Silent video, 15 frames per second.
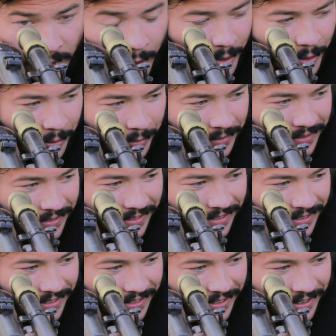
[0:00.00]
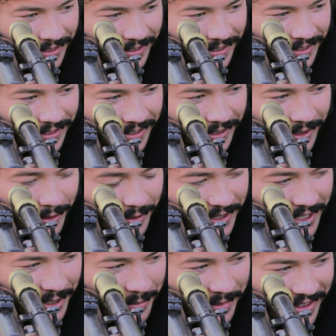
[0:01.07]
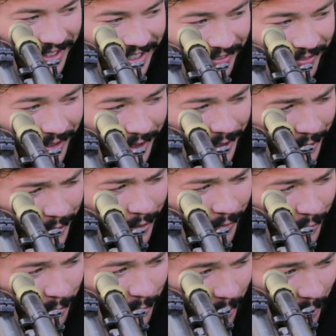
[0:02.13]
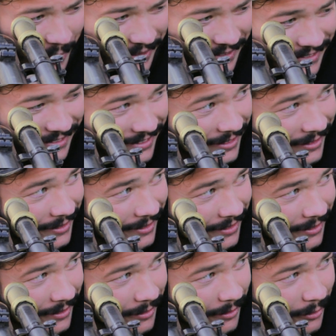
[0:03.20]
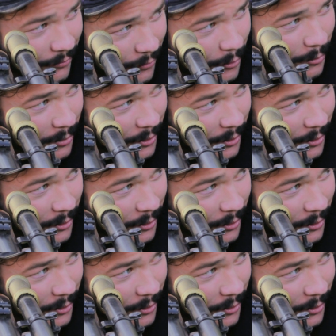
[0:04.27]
Hold on. You're telling me that if I cut off your boys on a full